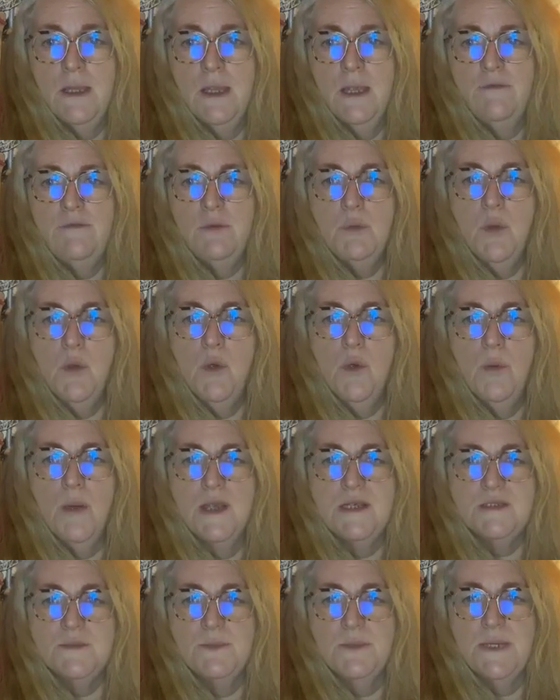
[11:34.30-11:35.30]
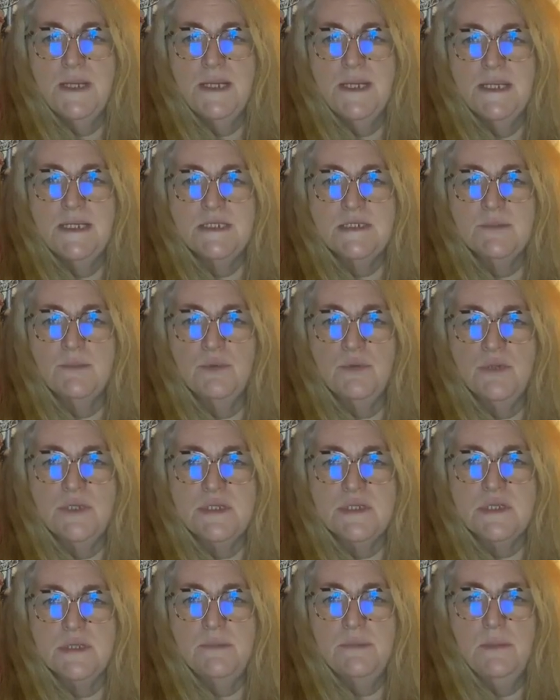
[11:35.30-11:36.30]
Have you always been into
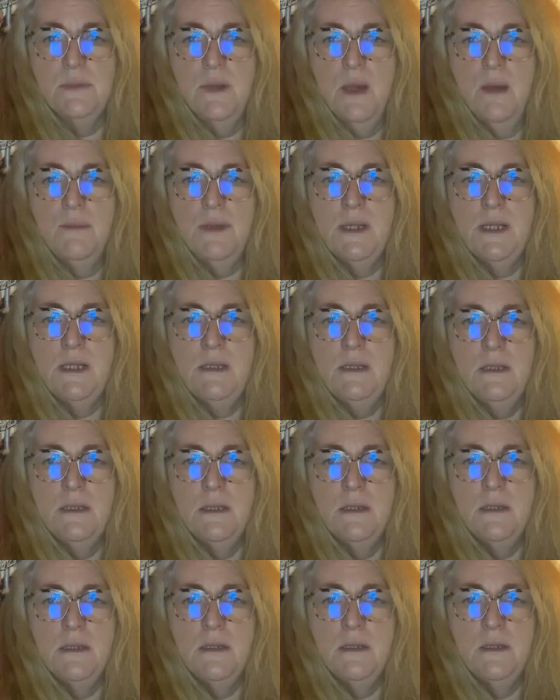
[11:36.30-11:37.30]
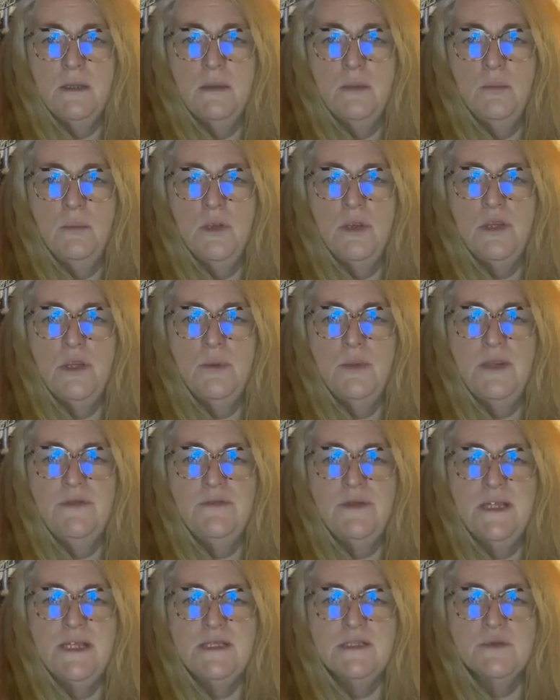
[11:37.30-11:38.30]
Buddhism? I mean, were you
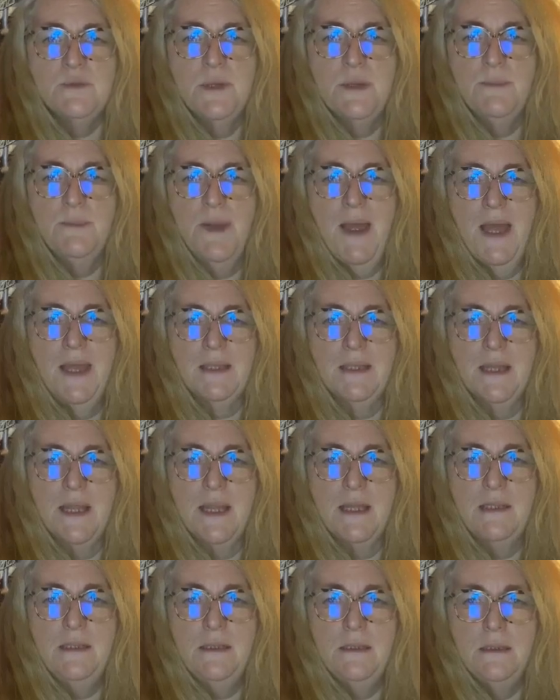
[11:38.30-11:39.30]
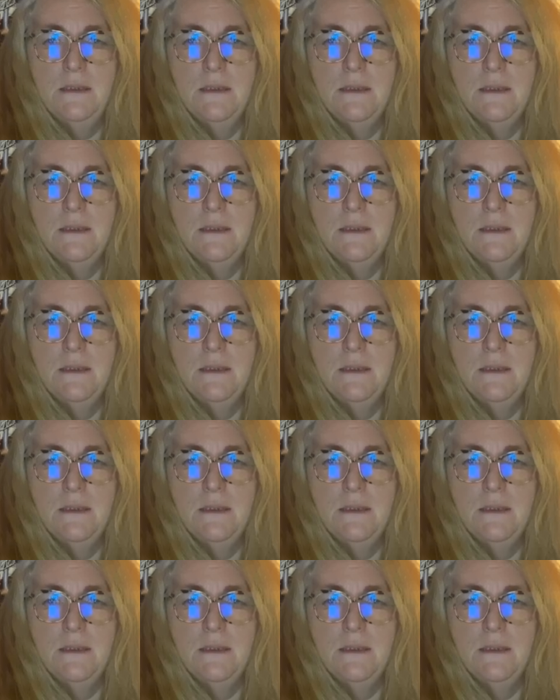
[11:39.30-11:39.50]
even into it back then?"